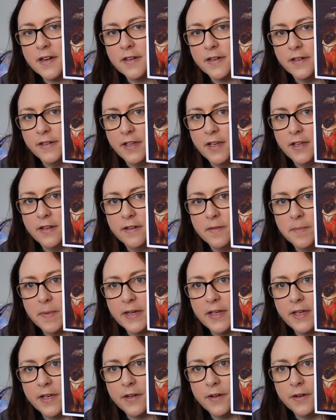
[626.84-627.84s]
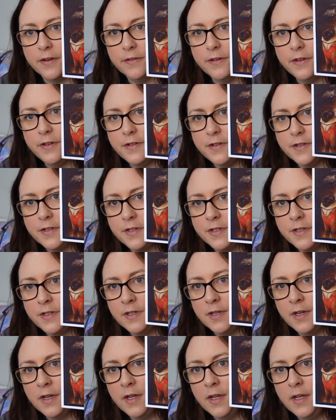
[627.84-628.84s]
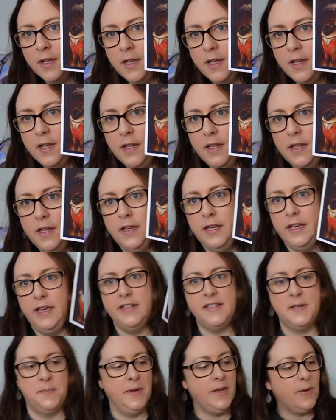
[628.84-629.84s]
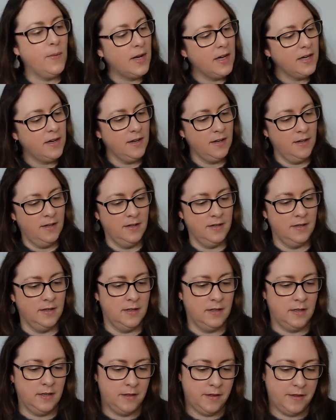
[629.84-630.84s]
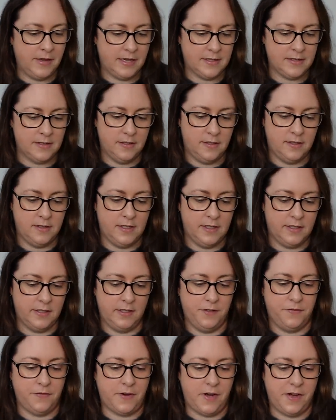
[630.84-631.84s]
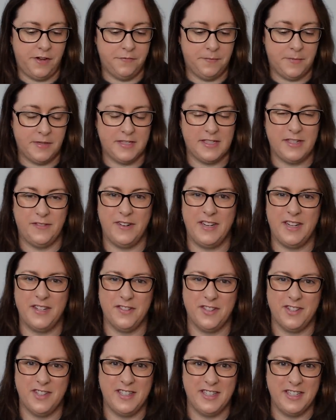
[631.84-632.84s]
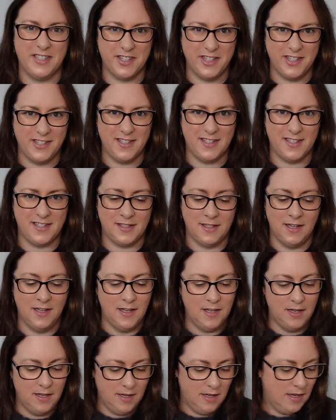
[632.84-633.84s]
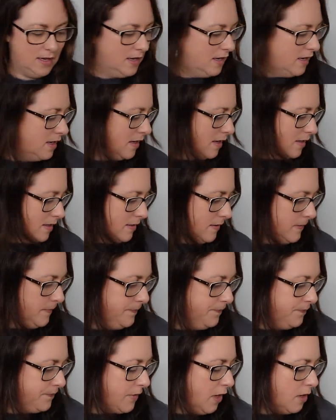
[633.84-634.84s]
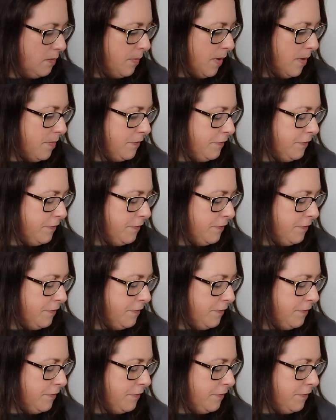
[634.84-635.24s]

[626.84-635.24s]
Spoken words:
and kitted by Gecko Rouge. It's a big one, 1,065 by 700 stitches. I'll pop